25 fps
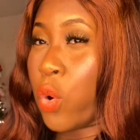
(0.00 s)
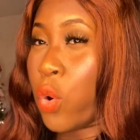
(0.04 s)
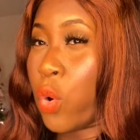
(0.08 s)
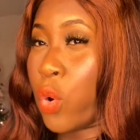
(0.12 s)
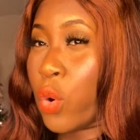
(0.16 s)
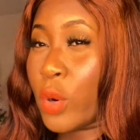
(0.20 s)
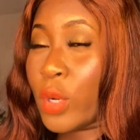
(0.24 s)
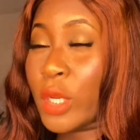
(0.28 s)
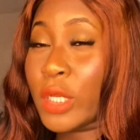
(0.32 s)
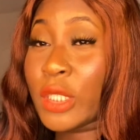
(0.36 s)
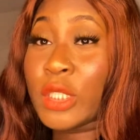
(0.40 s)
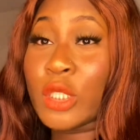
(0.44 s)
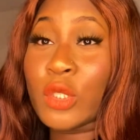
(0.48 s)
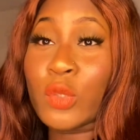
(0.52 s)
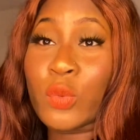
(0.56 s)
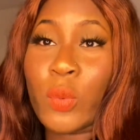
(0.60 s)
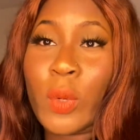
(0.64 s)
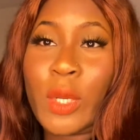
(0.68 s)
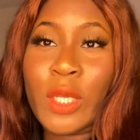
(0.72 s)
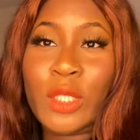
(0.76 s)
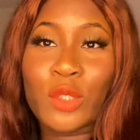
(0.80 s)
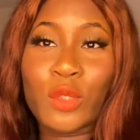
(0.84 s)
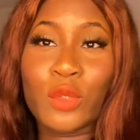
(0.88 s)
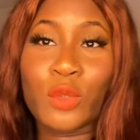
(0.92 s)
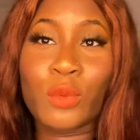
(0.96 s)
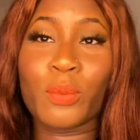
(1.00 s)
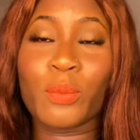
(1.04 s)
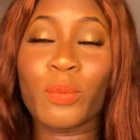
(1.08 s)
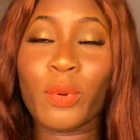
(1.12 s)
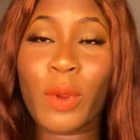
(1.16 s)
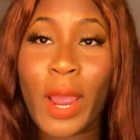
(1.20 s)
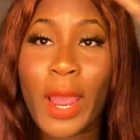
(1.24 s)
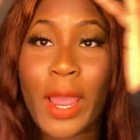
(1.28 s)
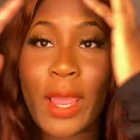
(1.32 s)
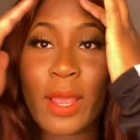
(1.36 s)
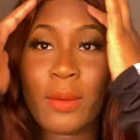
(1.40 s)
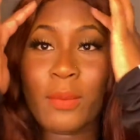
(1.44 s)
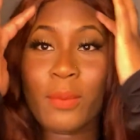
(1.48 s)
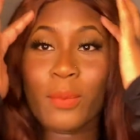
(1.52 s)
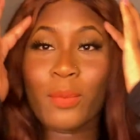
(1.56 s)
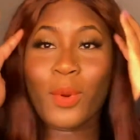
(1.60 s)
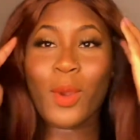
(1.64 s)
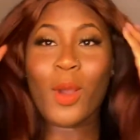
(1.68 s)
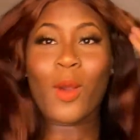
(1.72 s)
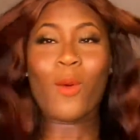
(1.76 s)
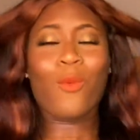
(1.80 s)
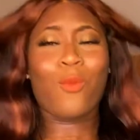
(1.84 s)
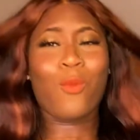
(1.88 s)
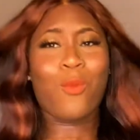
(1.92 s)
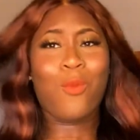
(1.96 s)
This is way too bright.
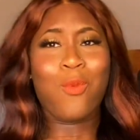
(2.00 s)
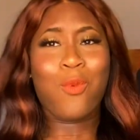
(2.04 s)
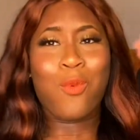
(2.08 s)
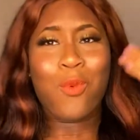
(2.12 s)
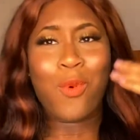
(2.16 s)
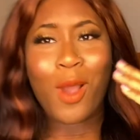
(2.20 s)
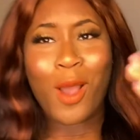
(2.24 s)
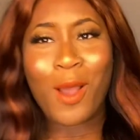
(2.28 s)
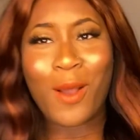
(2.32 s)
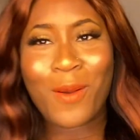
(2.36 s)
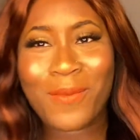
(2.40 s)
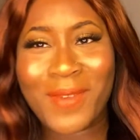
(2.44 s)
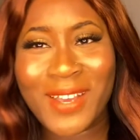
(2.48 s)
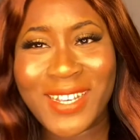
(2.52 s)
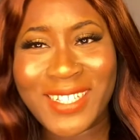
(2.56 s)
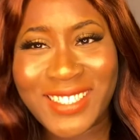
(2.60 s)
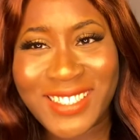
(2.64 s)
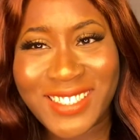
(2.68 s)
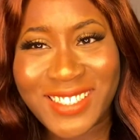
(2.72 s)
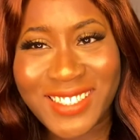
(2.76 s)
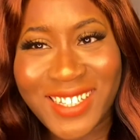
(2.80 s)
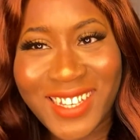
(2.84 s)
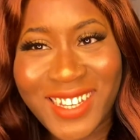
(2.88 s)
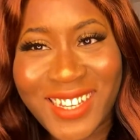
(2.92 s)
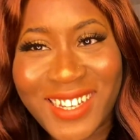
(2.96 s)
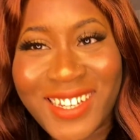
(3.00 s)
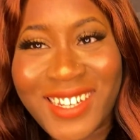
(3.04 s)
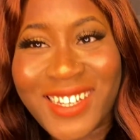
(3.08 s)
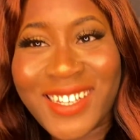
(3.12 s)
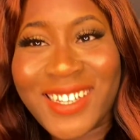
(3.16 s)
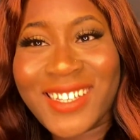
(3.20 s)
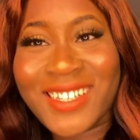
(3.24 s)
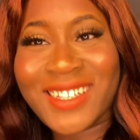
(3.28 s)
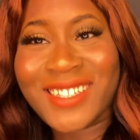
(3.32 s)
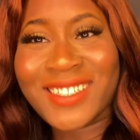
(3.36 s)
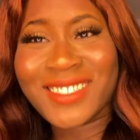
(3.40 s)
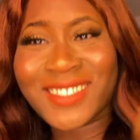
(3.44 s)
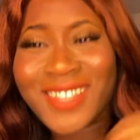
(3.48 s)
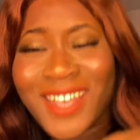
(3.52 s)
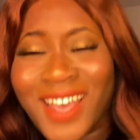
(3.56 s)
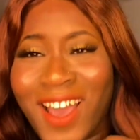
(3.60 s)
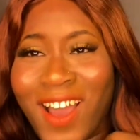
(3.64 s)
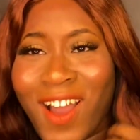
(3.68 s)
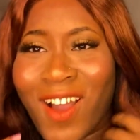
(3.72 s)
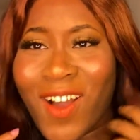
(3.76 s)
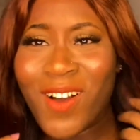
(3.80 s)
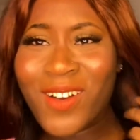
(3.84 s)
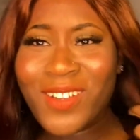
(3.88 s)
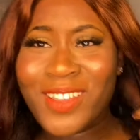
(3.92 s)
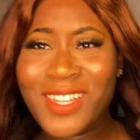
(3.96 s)
Whoa, whoa, my skin is,
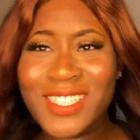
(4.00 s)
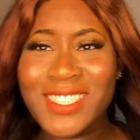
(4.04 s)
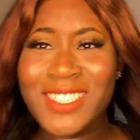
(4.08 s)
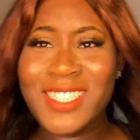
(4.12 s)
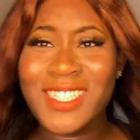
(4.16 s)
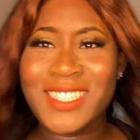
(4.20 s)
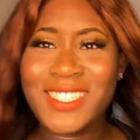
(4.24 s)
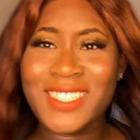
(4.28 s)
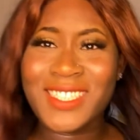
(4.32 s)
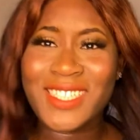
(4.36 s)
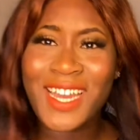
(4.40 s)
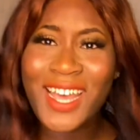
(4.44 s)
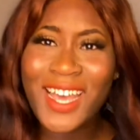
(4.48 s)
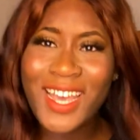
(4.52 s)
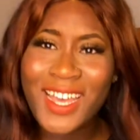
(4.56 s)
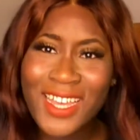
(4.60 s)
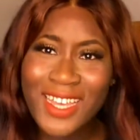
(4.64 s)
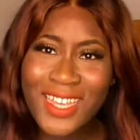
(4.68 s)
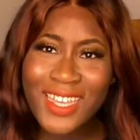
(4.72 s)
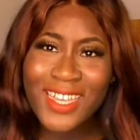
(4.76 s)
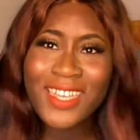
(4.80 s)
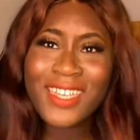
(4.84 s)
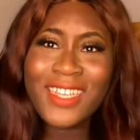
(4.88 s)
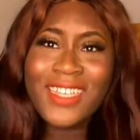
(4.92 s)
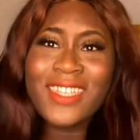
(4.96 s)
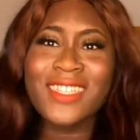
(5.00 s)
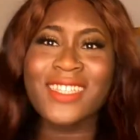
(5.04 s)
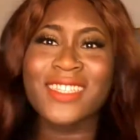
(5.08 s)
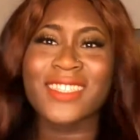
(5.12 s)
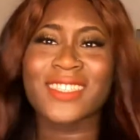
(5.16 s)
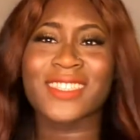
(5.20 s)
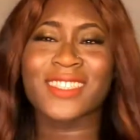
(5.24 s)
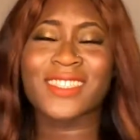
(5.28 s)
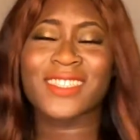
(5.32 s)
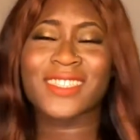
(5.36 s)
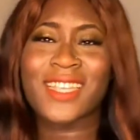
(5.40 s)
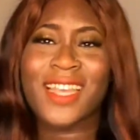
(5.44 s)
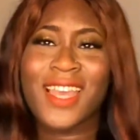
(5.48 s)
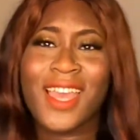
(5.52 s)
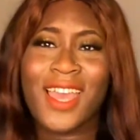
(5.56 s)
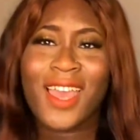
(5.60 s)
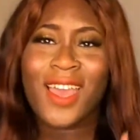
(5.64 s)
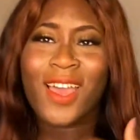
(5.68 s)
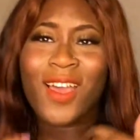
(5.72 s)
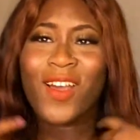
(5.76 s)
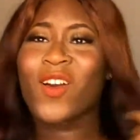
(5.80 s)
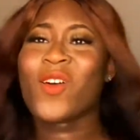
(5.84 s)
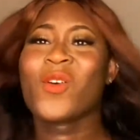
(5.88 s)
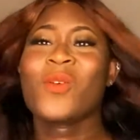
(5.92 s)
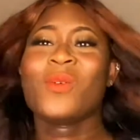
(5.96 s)
oh, this looks nice.
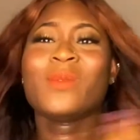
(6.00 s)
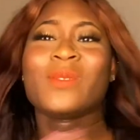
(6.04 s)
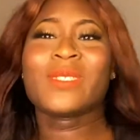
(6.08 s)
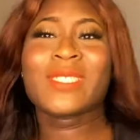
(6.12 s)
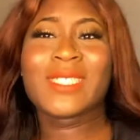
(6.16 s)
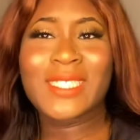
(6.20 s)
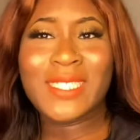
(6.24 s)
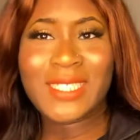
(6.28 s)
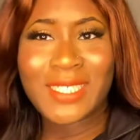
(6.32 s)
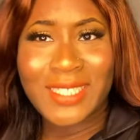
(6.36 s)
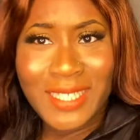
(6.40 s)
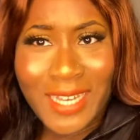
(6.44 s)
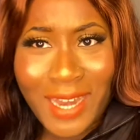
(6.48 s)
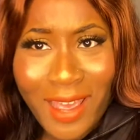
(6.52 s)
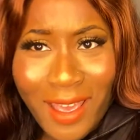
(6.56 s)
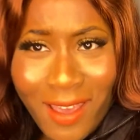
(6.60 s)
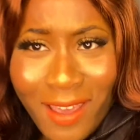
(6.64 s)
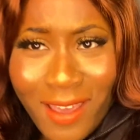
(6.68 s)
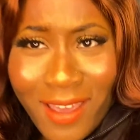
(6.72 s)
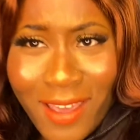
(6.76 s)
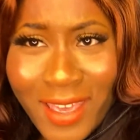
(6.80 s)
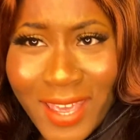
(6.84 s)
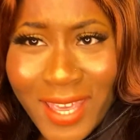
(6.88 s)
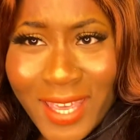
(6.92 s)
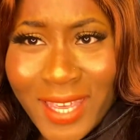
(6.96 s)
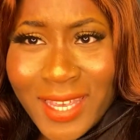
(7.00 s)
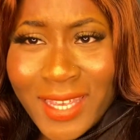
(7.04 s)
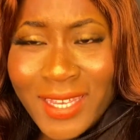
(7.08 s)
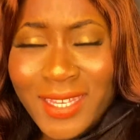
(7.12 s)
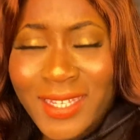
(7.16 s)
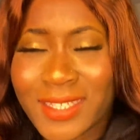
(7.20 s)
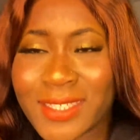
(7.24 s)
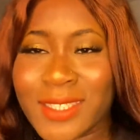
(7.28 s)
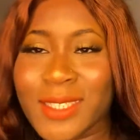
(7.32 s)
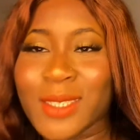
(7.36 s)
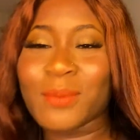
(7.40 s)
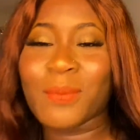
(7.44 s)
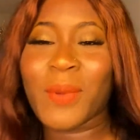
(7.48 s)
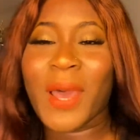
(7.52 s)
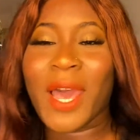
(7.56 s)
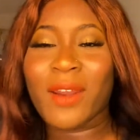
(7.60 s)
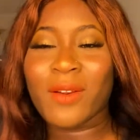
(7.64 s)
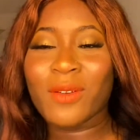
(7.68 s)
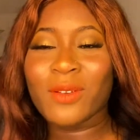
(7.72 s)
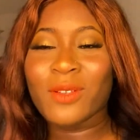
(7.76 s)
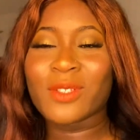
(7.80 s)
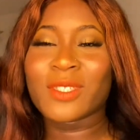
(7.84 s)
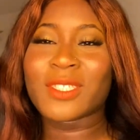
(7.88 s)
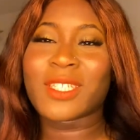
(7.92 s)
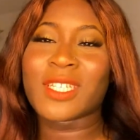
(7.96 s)
Oh, this is nice. But I
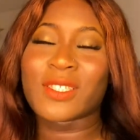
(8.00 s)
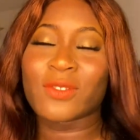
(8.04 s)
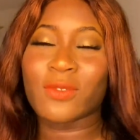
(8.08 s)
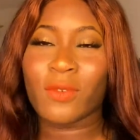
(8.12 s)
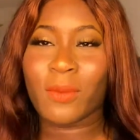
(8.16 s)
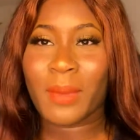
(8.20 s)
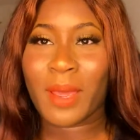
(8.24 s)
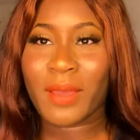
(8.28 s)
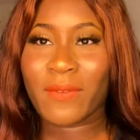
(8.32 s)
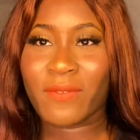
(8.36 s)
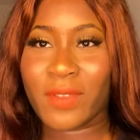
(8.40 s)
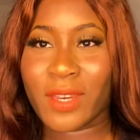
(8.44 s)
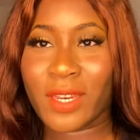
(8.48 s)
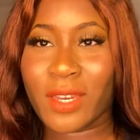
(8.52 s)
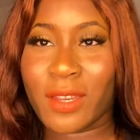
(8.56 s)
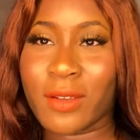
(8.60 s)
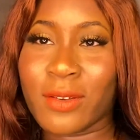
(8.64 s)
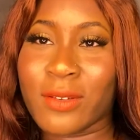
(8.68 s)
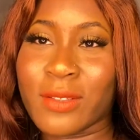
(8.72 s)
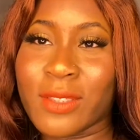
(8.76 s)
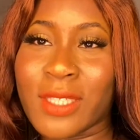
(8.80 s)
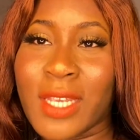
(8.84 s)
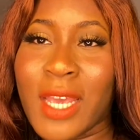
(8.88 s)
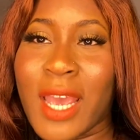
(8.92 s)
don't use this for my videos.